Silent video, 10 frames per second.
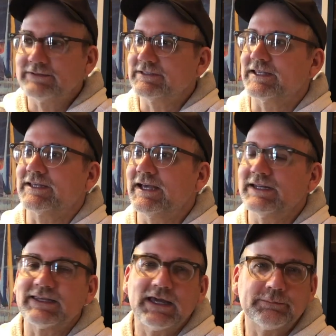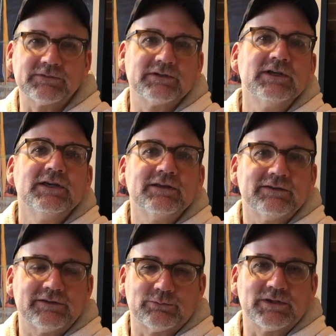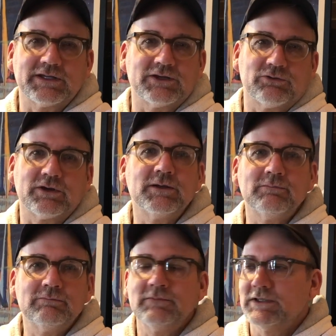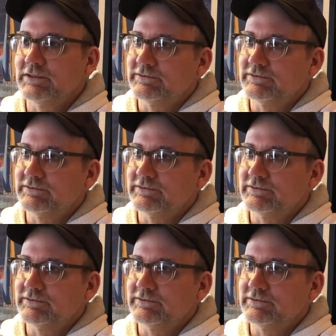and kind of kept these really grim,